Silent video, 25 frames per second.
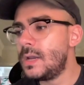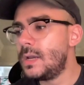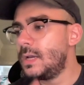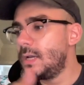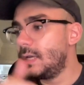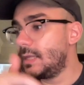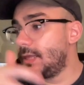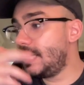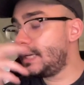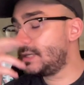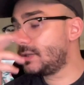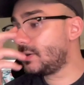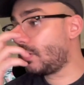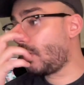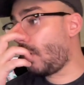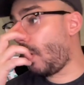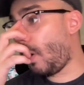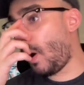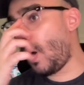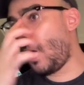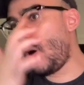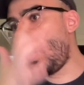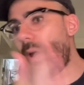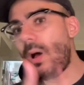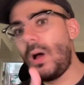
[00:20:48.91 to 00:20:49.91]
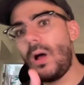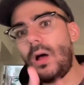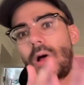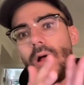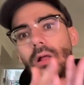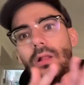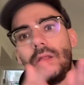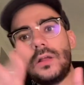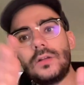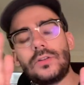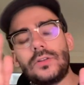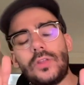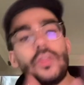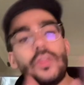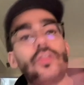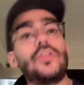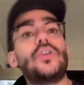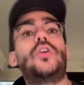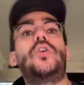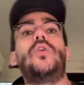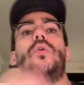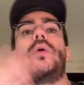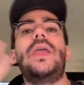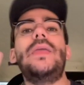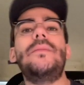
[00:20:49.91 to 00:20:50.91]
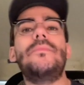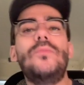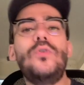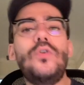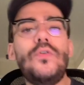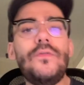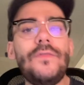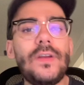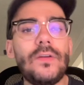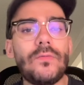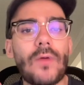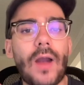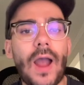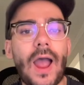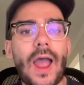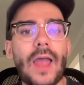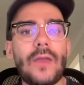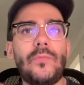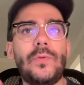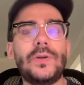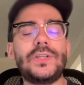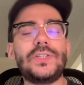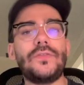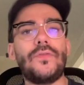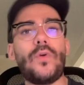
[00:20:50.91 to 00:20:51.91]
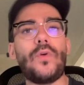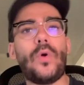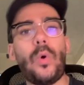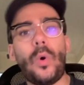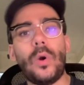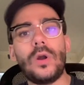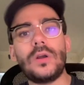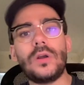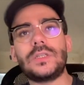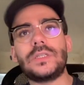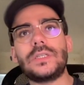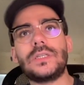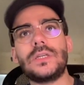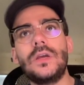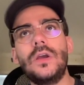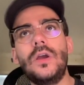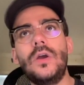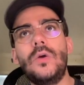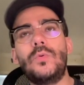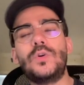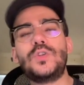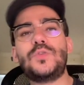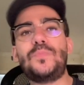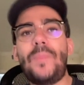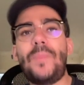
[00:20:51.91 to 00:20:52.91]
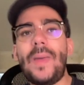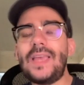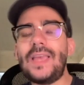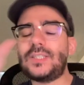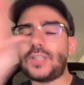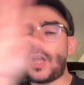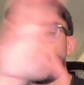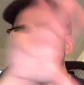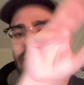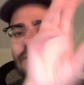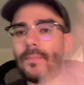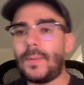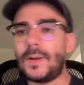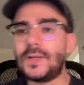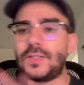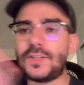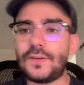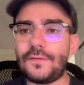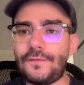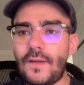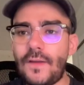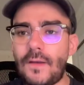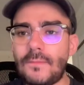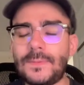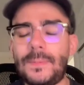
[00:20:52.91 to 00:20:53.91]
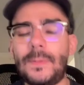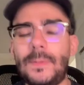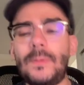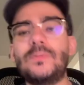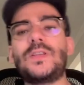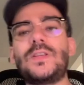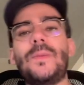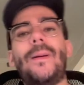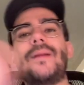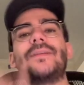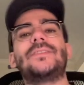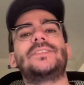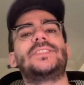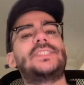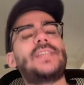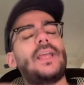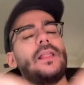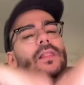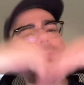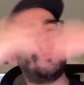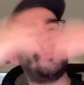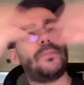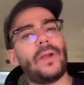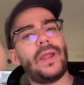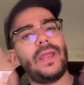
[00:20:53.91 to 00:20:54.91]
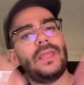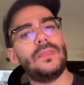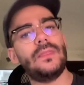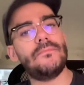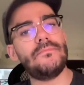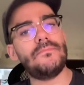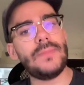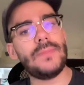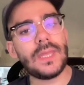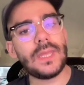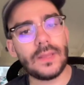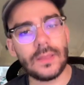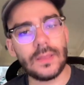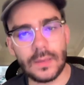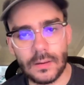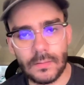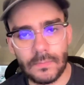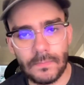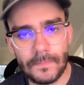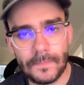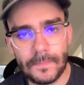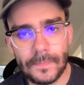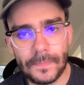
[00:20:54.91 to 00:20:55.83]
These are all the Great Movie Ride, which of course was based off of a bunch of films, but it was about celebrating the medium.